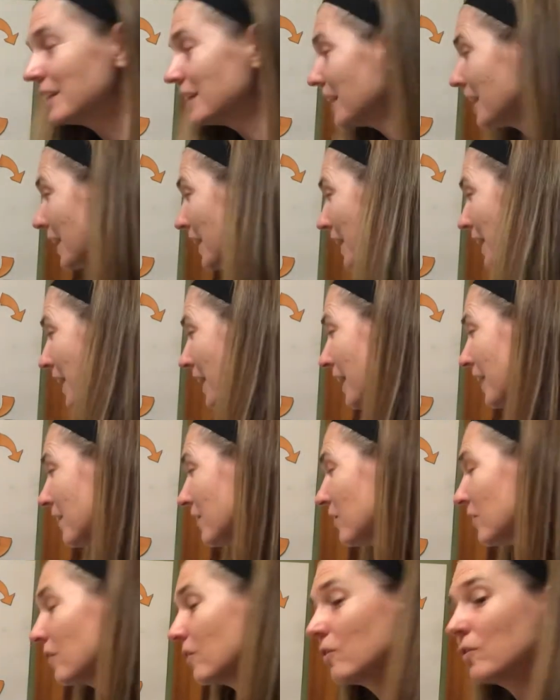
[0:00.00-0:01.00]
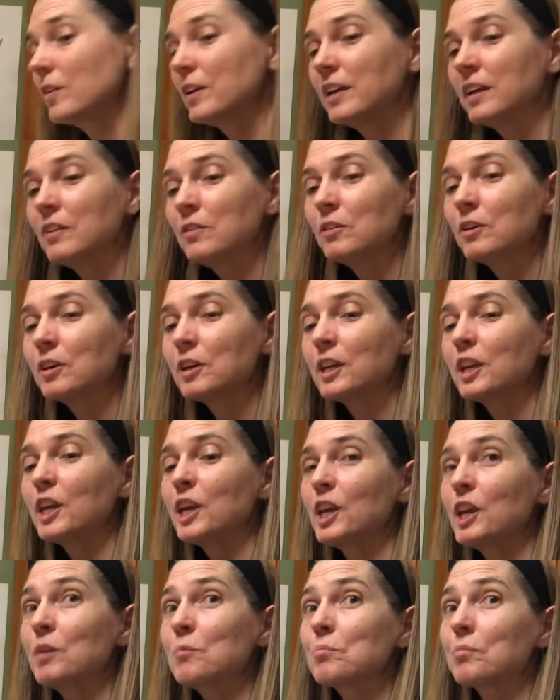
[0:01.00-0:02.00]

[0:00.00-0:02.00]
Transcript: And we will keep